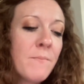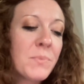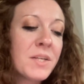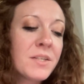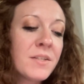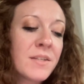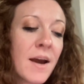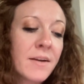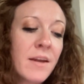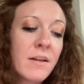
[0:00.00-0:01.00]
This is
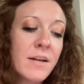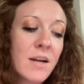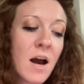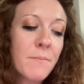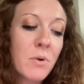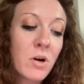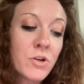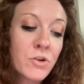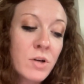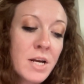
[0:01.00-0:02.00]
technically not
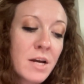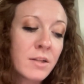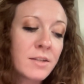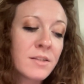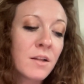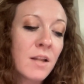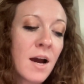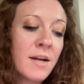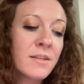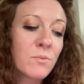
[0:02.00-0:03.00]
perjury unless the
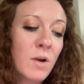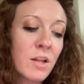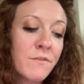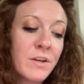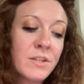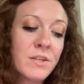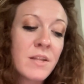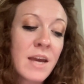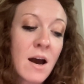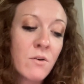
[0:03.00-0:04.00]
lie is relevant to
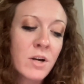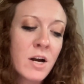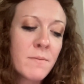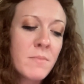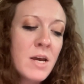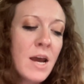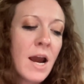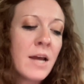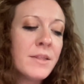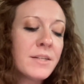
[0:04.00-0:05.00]
the outcome,
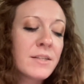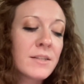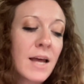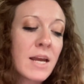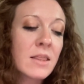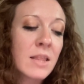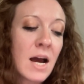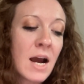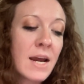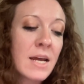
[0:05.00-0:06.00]
and this slight
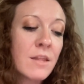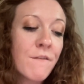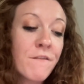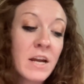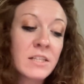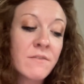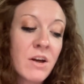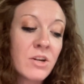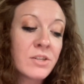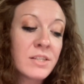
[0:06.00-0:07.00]
lie in the face of
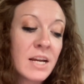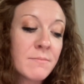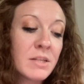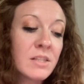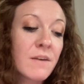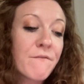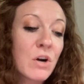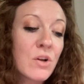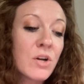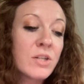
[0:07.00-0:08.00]
other statements
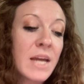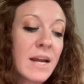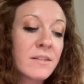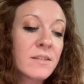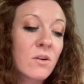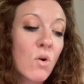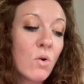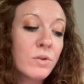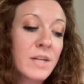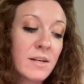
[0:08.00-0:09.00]
further taints their
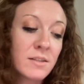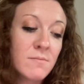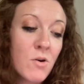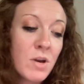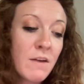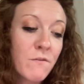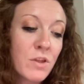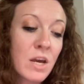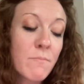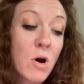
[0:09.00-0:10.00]
whole testimony for
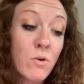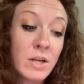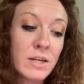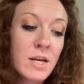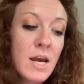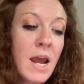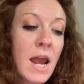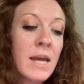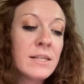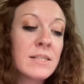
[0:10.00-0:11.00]
the opponent
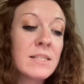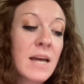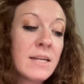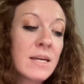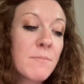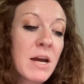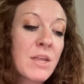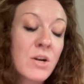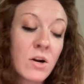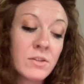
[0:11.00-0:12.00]
and is intended by
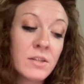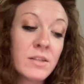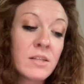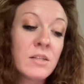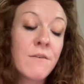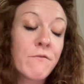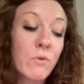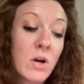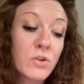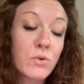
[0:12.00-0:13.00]
the narcissist to
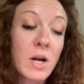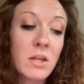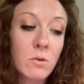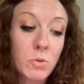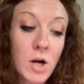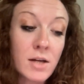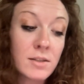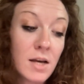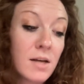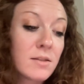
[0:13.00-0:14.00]
frustrate the
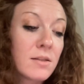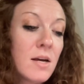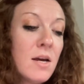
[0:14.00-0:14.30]
process.